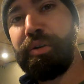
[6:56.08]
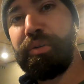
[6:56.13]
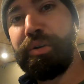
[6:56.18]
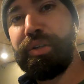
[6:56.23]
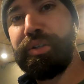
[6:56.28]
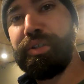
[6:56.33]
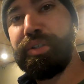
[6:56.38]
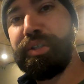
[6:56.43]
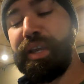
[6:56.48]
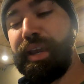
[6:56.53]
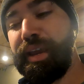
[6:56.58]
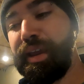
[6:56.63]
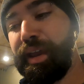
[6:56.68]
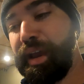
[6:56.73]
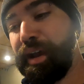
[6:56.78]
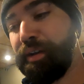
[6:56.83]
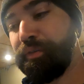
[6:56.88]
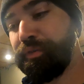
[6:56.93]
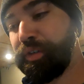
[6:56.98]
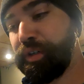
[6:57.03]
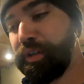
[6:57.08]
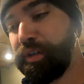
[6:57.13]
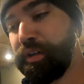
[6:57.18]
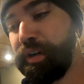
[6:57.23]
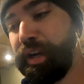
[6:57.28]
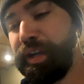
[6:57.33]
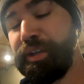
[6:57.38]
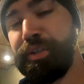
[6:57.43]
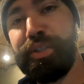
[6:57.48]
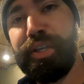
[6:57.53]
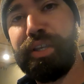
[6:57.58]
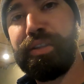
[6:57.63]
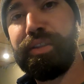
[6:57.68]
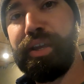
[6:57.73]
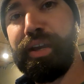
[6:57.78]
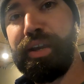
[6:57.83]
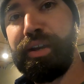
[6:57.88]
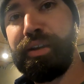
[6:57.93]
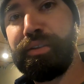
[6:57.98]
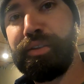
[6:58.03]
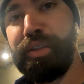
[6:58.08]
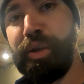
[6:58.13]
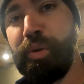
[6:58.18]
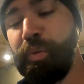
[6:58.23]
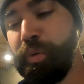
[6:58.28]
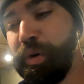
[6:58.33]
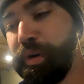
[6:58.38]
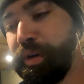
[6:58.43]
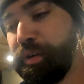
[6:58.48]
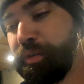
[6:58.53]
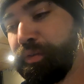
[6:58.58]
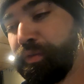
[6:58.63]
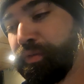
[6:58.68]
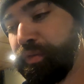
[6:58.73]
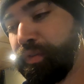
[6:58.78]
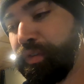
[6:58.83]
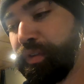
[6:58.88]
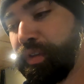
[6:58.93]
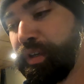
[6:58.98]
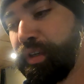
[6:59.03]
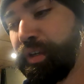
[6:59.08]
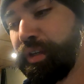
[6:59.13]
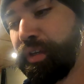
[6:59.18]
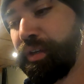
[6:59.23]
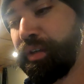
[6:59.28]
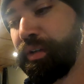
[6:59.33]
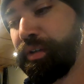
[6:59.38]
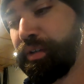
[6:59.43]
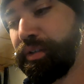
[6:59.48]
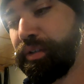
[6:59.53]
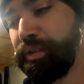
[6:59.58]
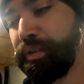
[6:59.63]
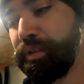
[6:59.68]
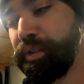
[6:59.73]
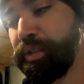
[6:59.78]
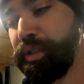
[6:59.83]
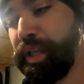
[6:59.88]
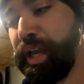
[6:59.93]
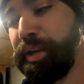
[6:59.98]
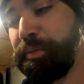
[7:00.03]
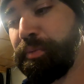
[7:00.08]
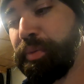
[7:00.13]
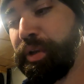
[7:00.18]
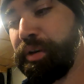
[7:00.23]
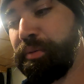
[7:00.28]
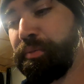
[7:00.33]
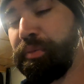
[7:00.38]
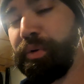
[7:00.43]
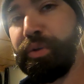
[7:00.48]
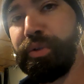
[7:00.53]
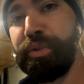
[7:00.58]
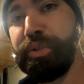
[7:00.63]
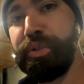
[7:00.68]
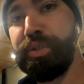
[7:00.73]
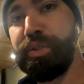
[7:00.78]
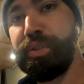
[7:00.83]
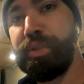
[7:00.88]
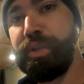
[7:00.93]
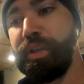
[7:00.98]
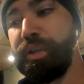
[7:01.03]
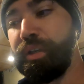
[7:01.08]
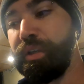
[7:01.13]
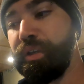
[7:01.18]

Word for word: noticed after I said that one of the slide pin bolts